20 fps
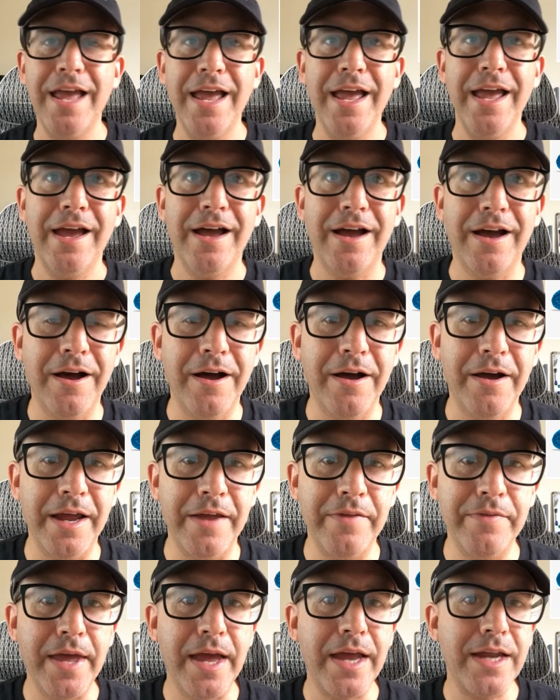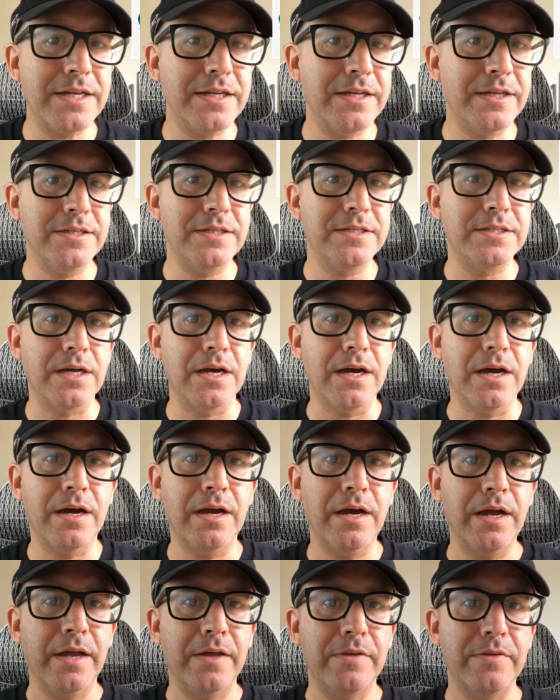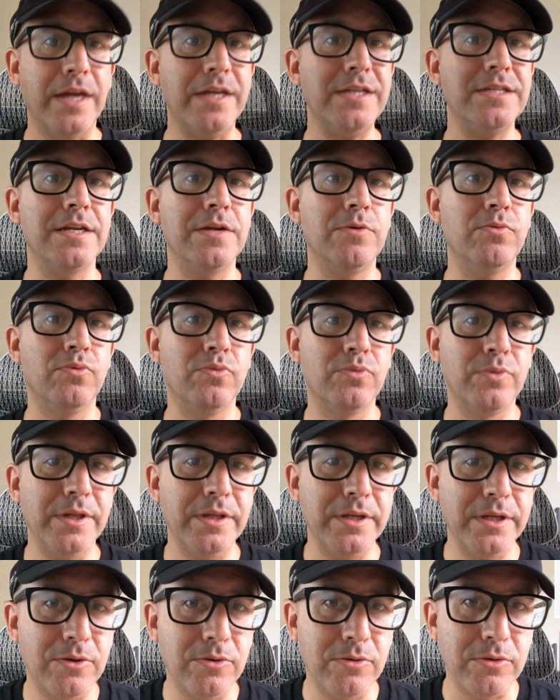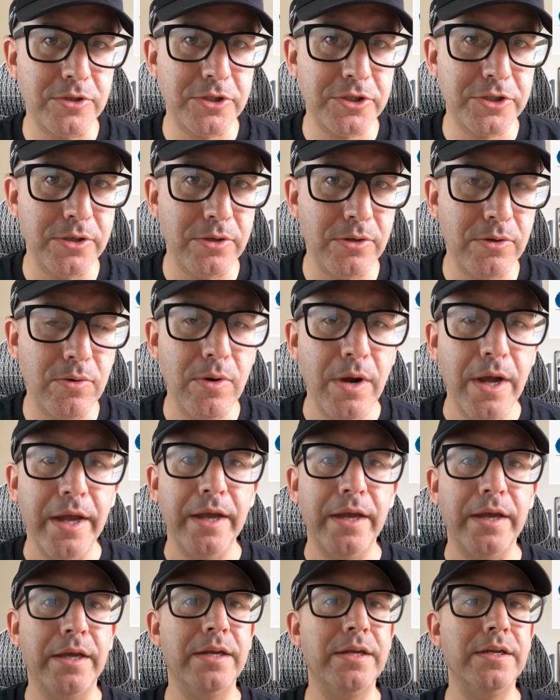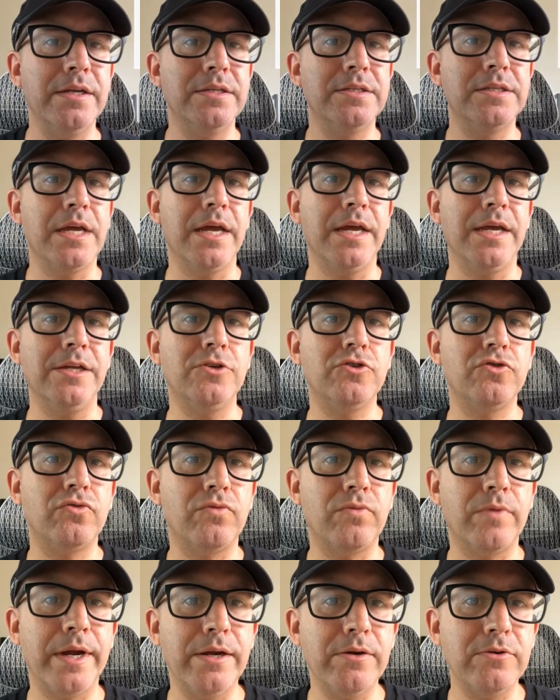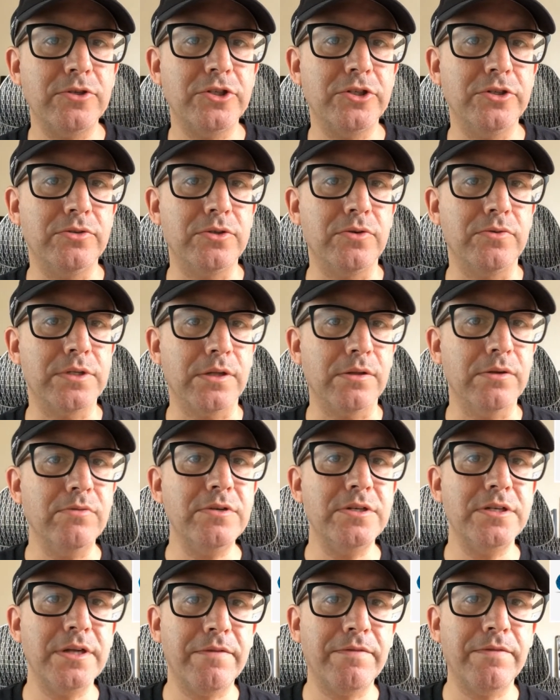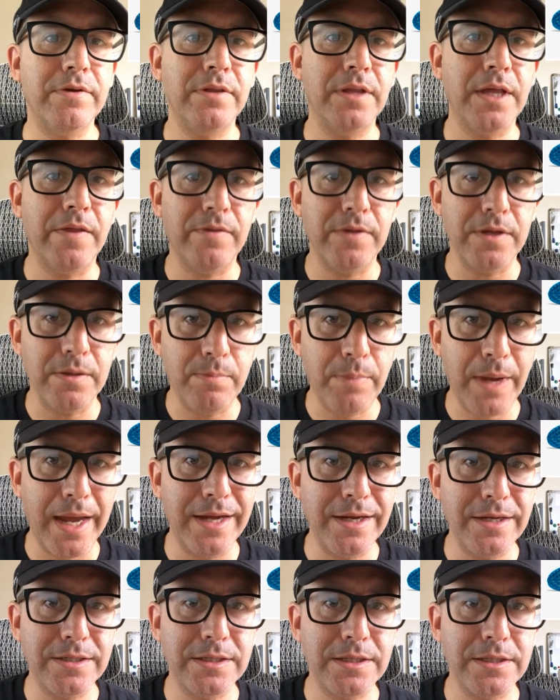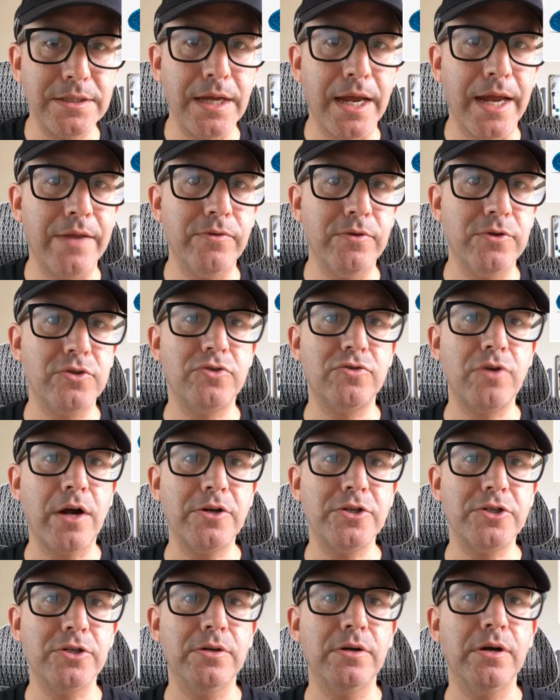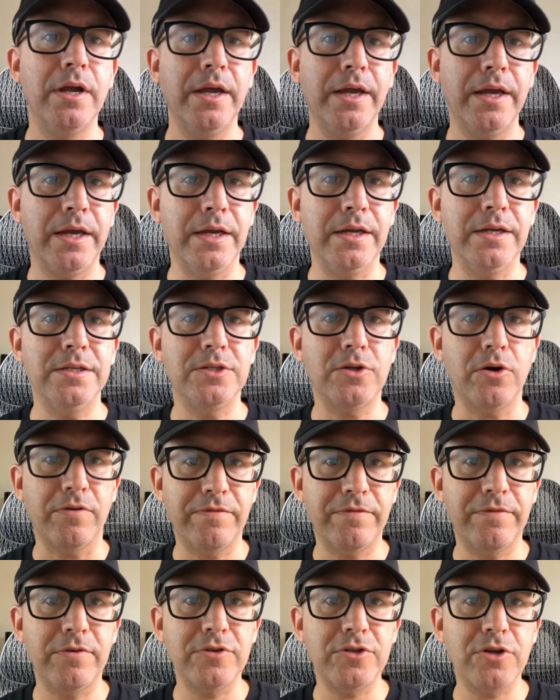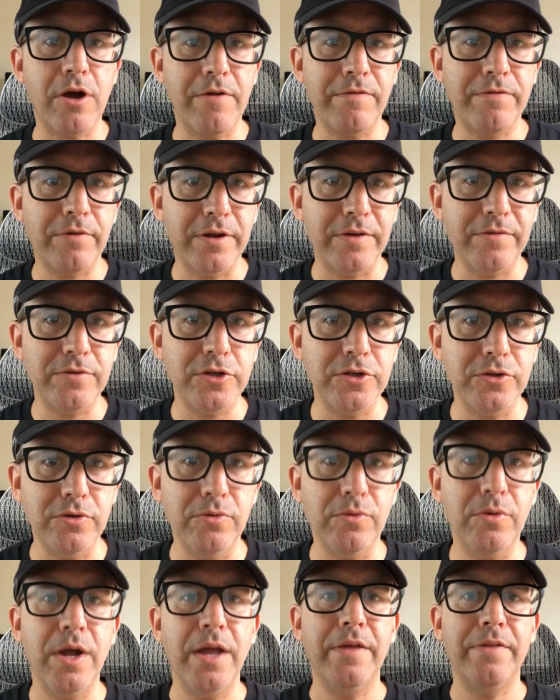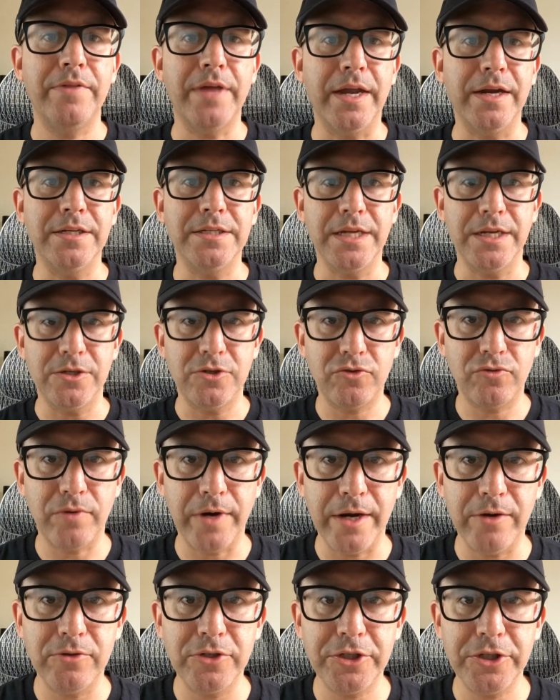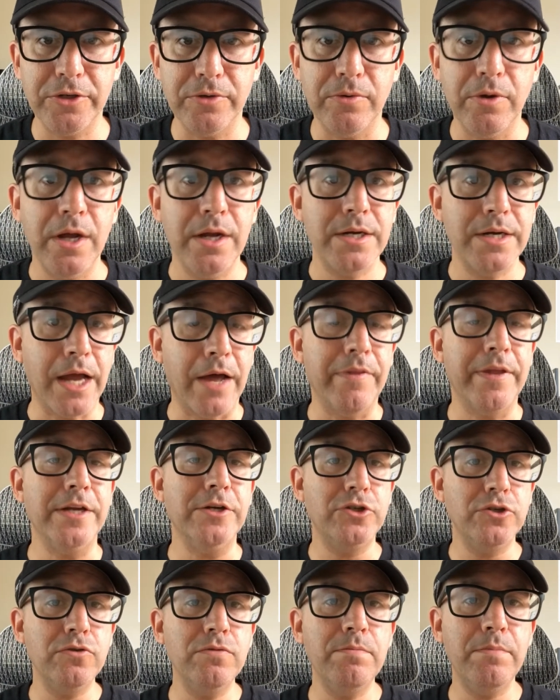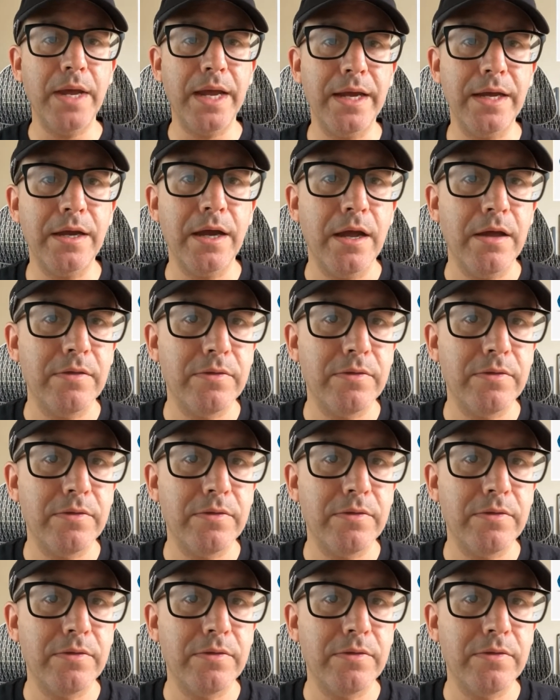And that is a really cool shoe. It is a trail shoe, so it's a little different than the Pegasus and the Structure. It is our first offering to you that is a trail shoe. Now they do make the